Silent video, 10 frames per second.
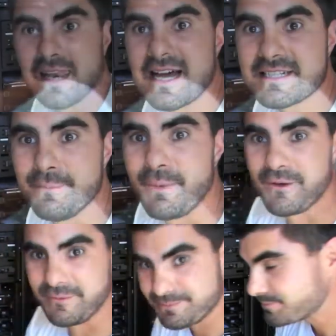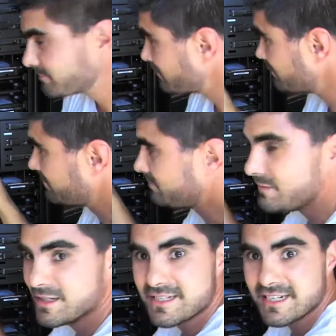Last component.
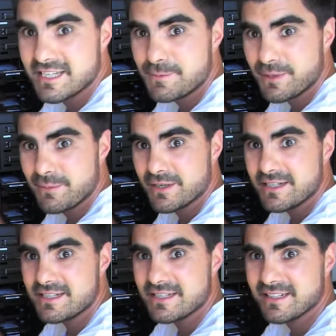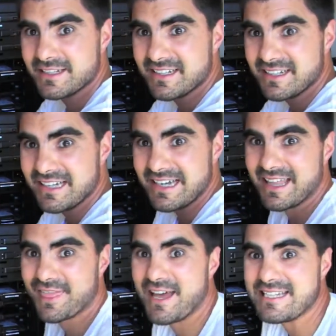See this big beast?
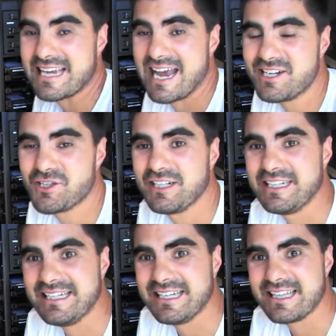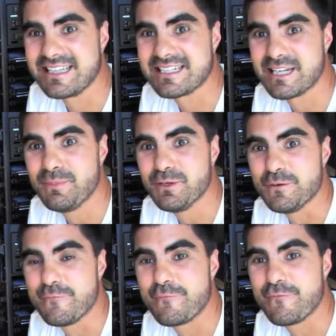That's actually the
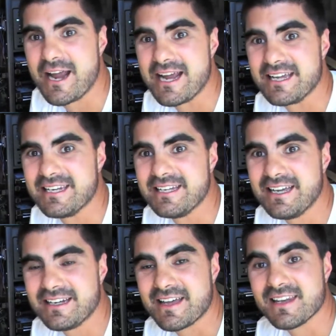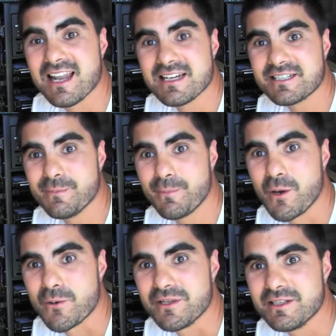CPU fan. Now the last
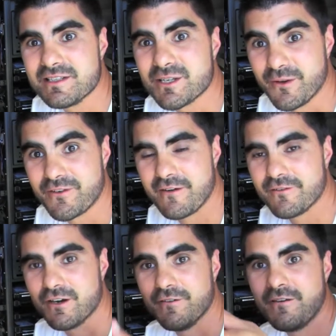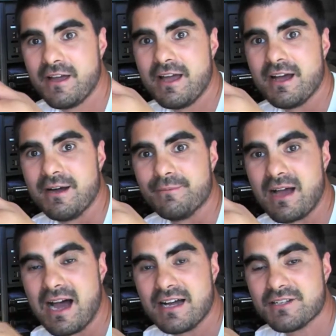component, so we've covered off um,
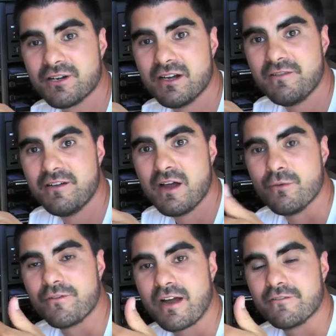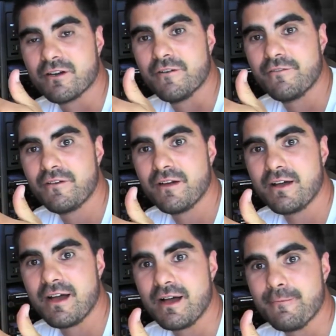hard drive. We've covered off
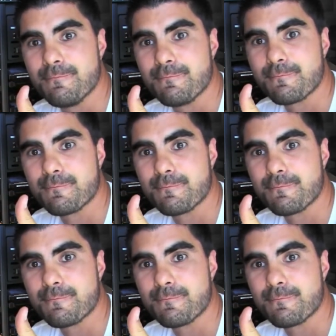um,